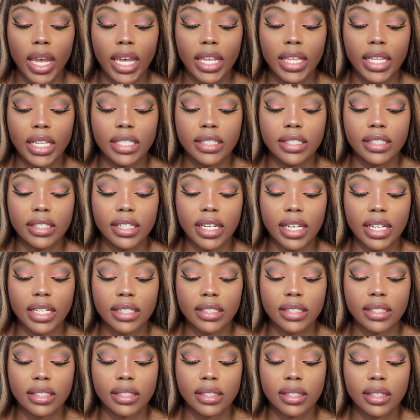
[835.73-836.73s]
in the
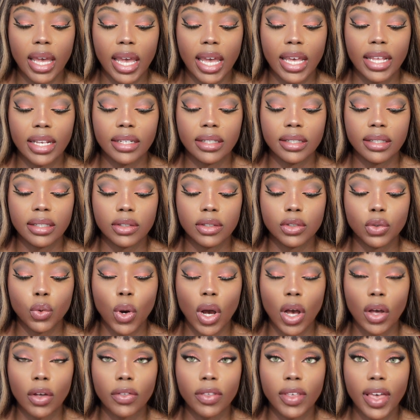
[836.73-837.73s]
6th and
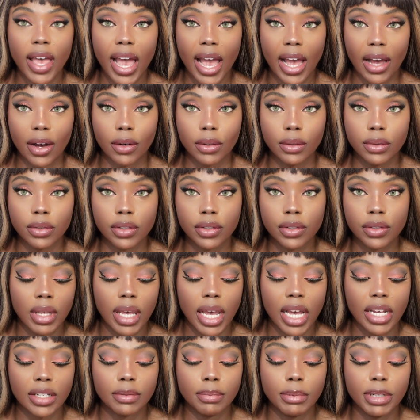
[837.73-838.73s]
12th house,
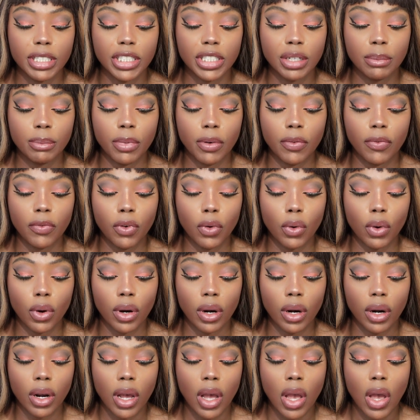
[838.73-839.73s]
as mentioned
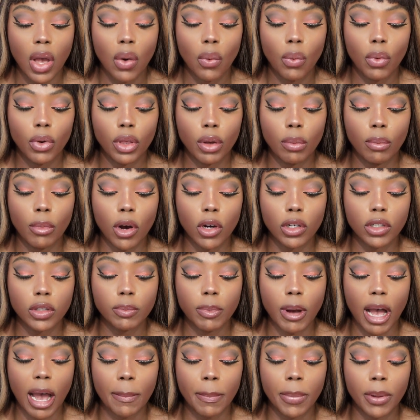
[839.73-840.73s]
before, were the
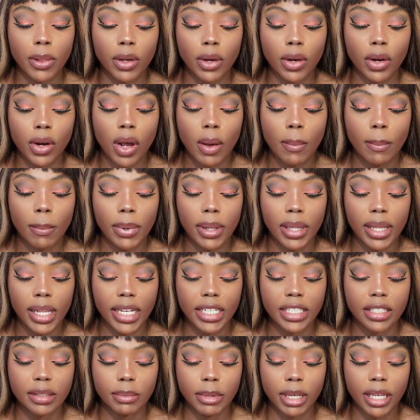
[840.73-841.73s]
most popular
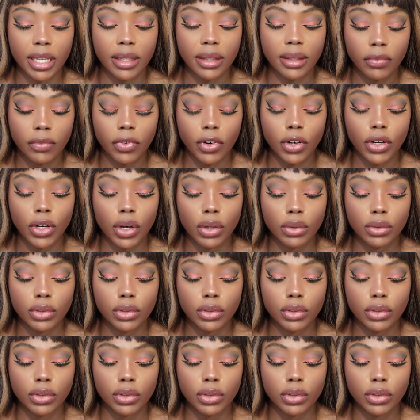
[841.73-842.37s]
placement for no